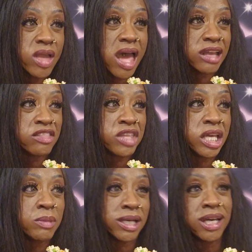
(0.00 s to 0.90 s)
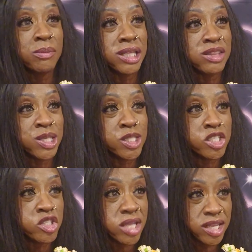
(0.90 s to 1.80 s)
I could think about how many things
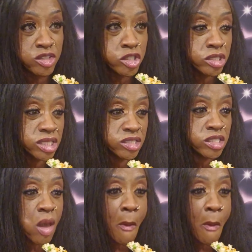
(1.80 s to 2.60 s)
have changed since